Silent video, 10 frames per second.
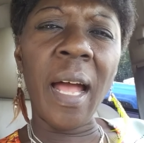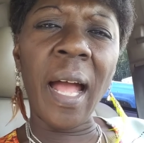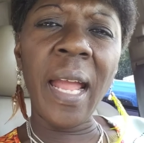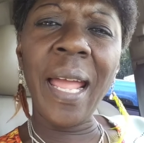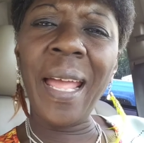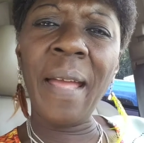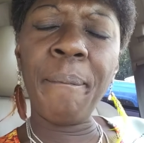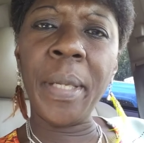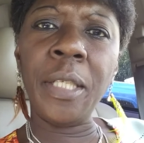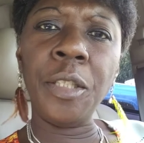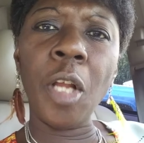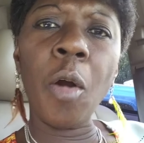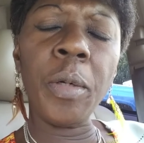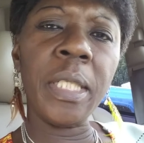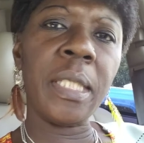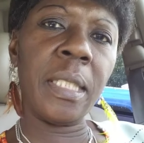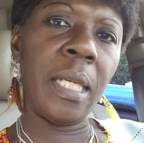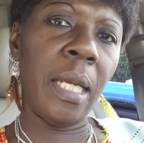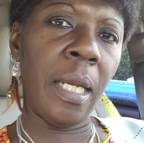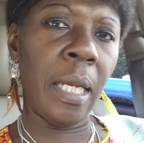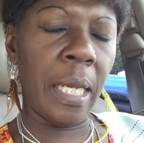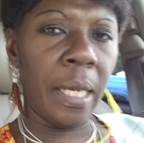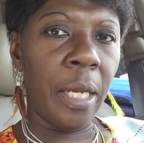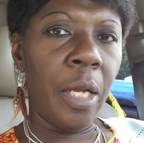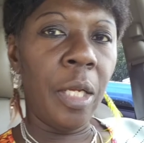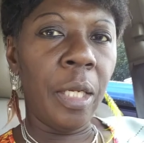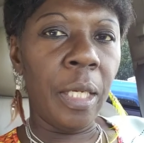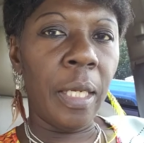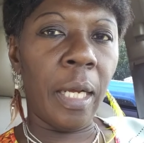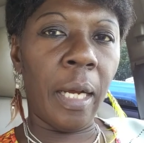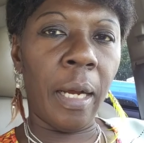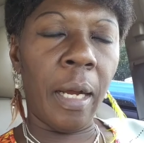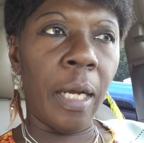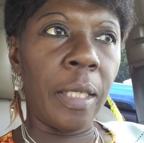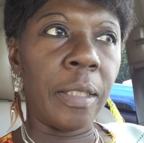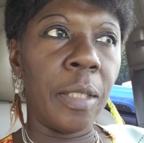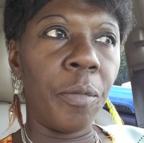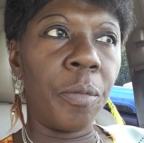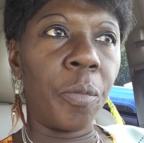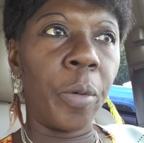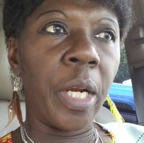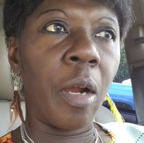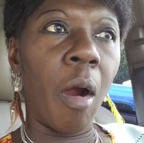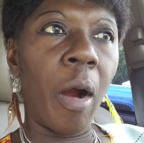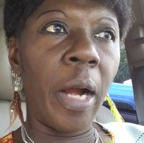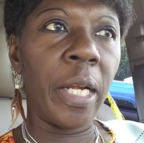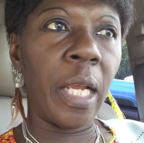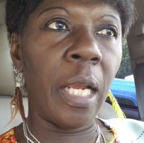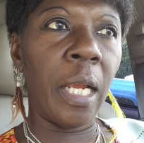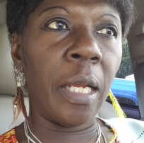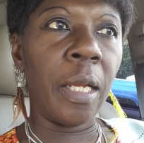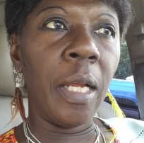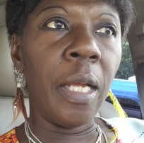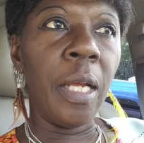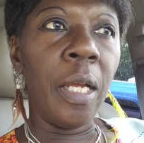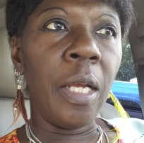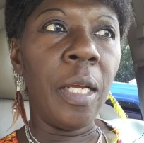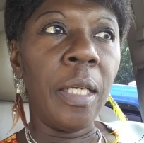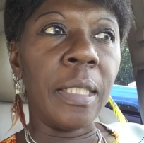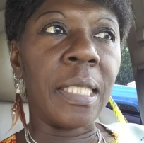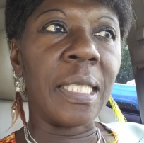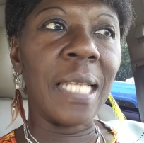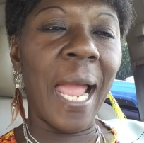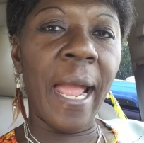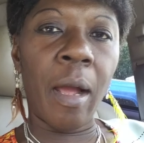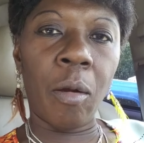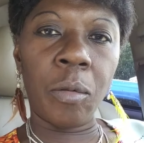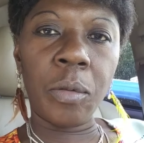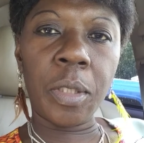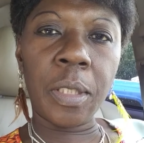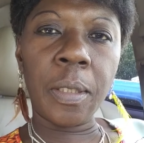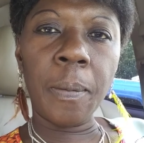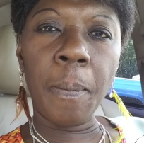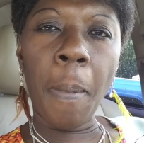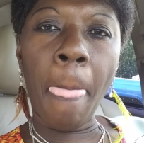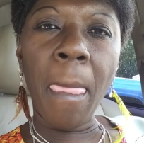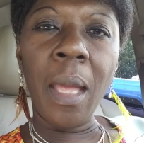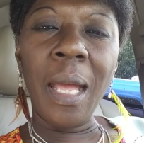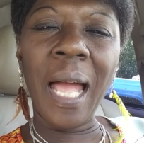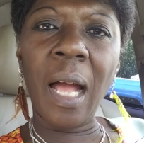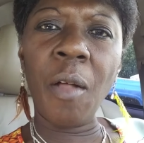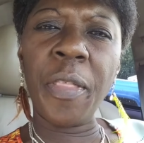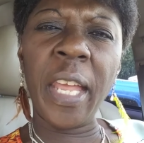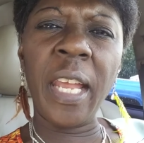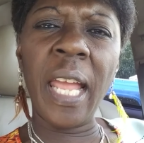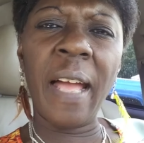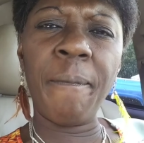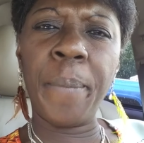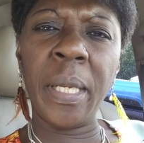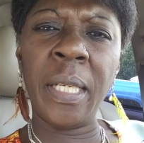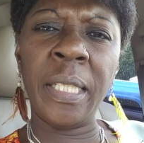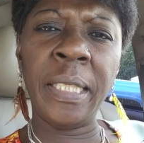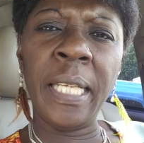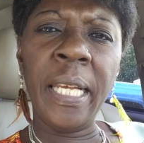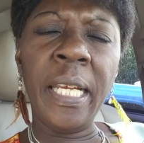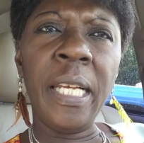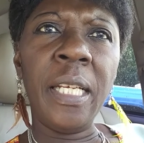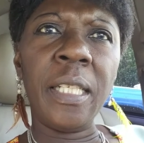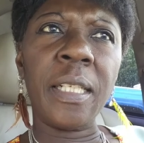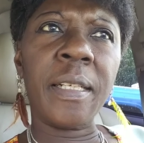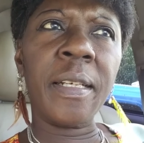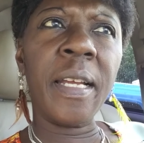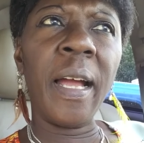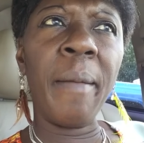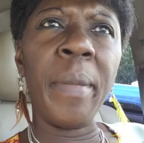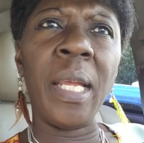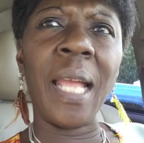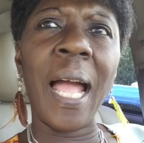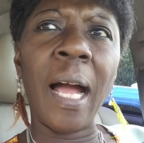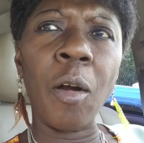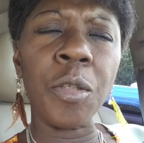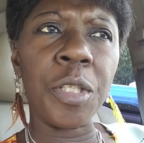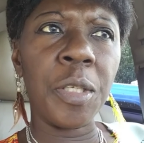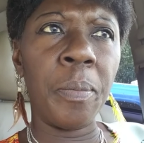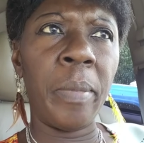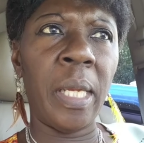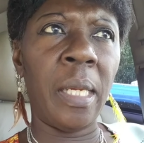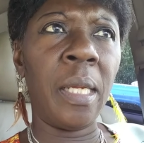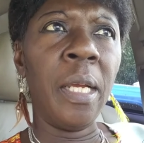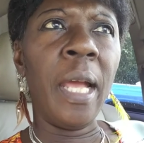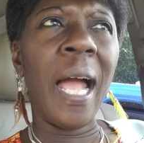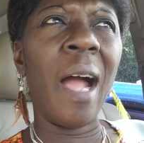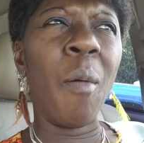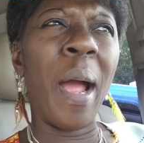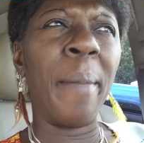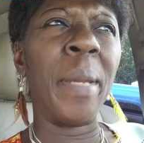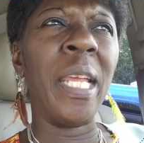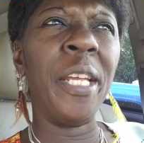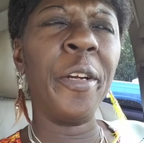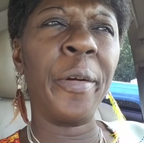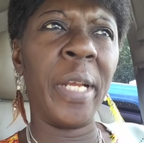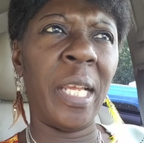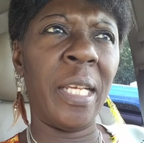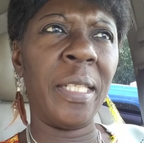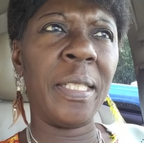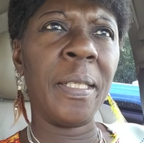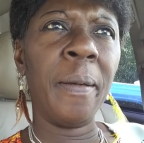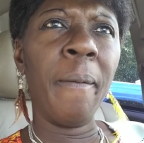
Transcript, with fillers: I had been noticing uh, regarding sounds, how they have been coming out to me, how I'm hearing it